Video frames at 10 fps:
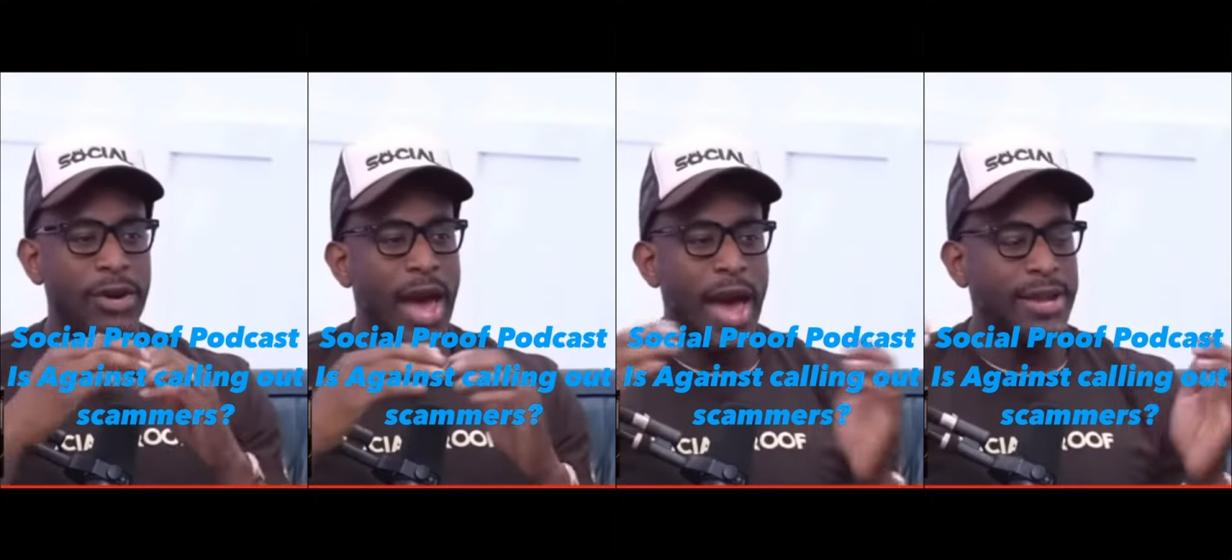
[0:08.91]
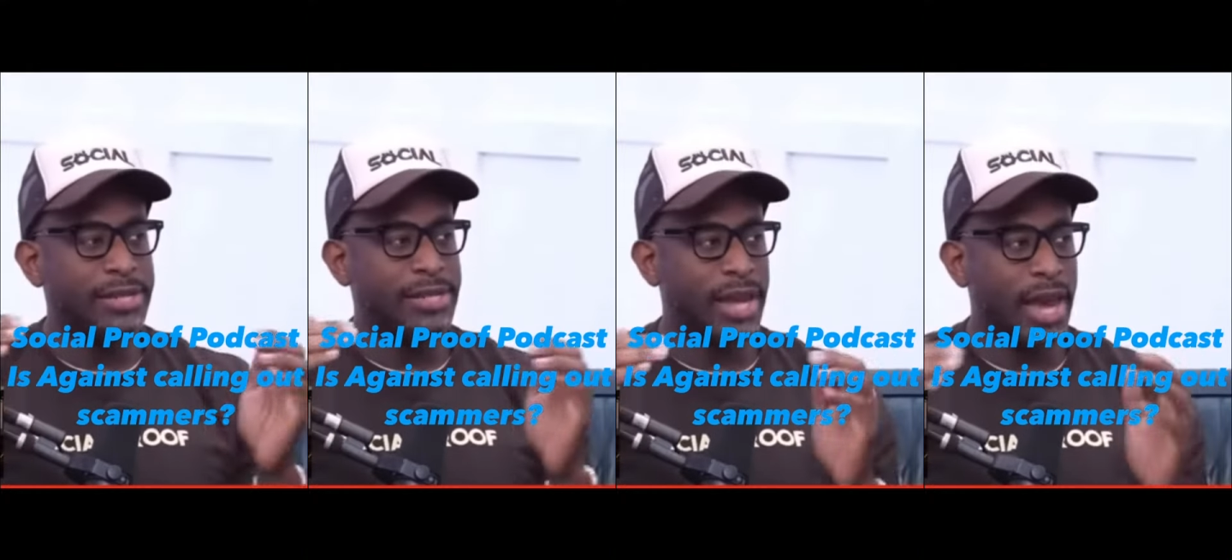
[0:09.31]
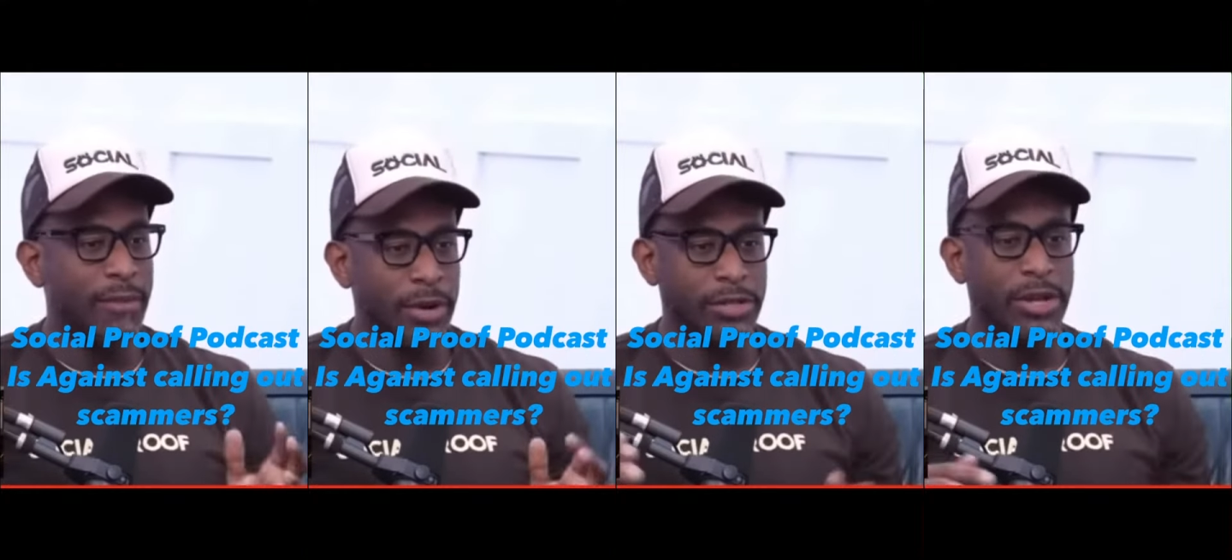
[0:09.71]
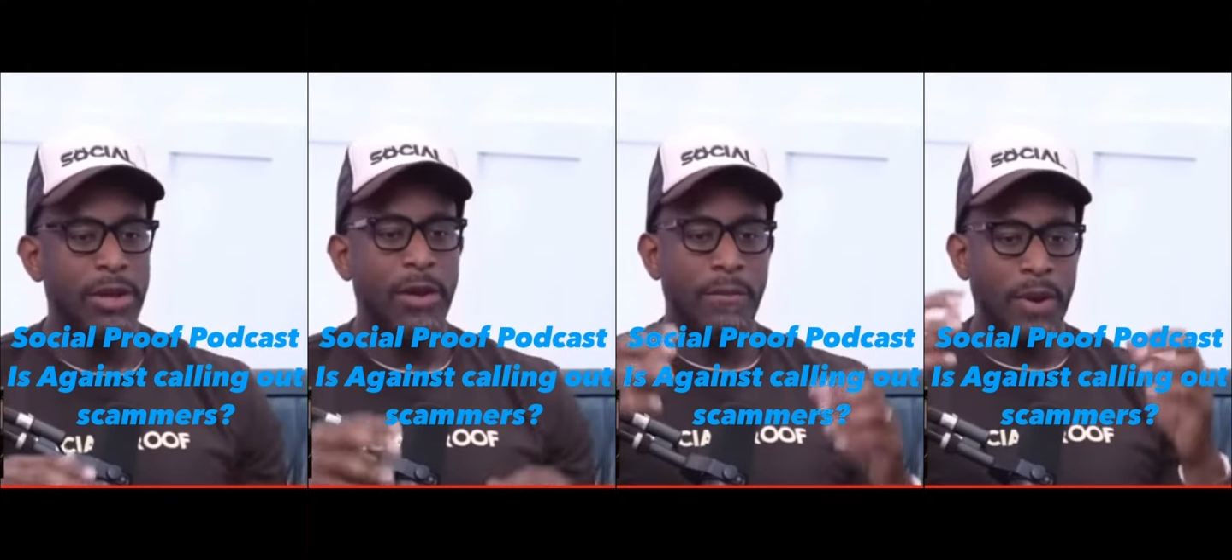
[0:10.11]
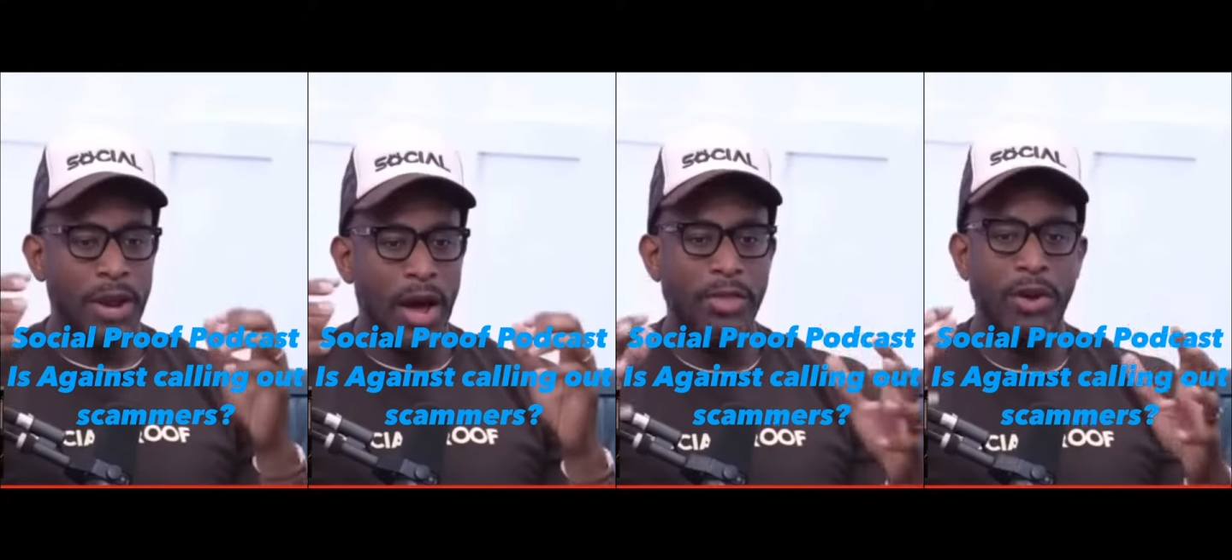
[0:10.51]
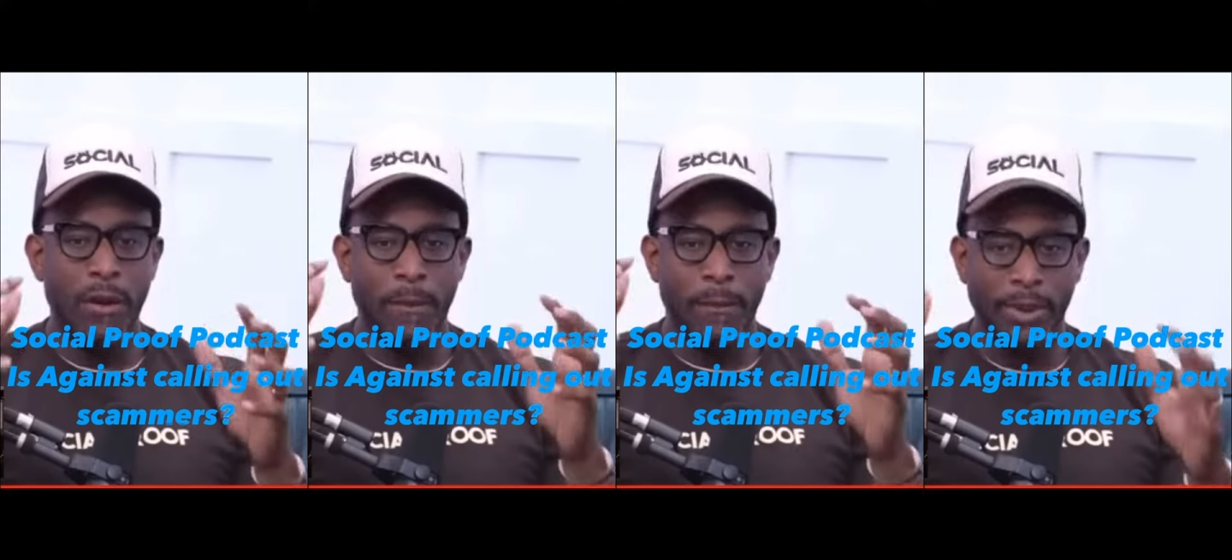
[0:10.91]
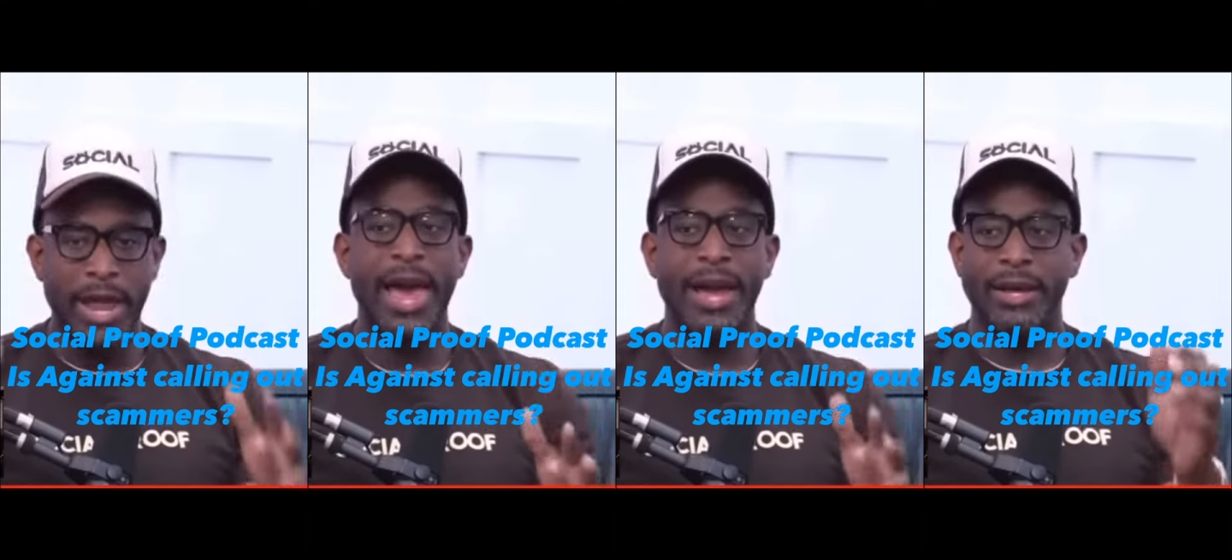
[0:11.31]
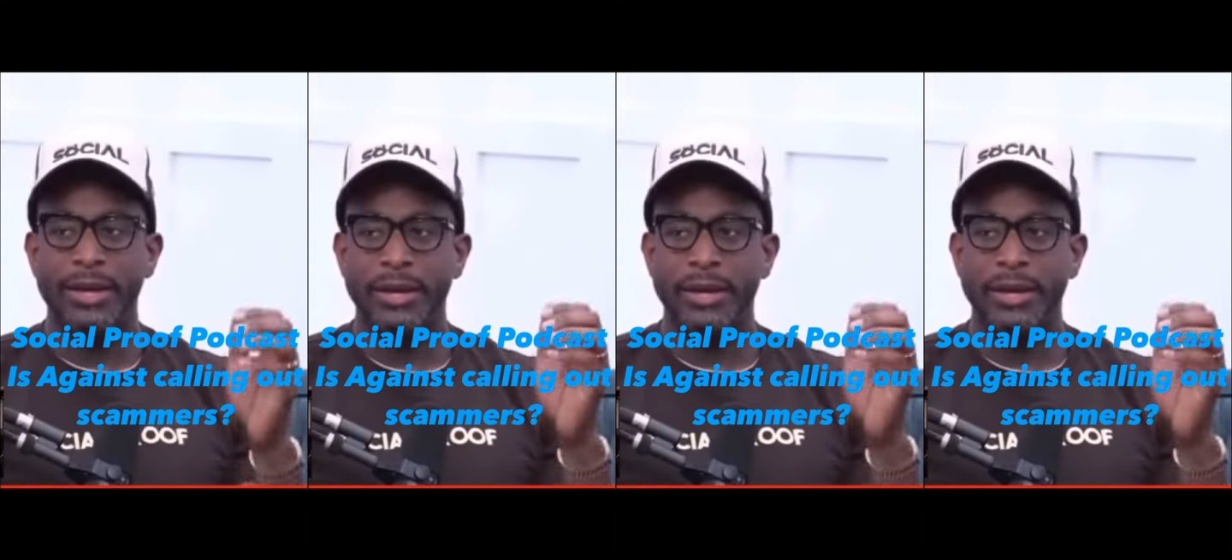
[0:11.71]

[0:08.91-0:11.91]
not scammers, but other black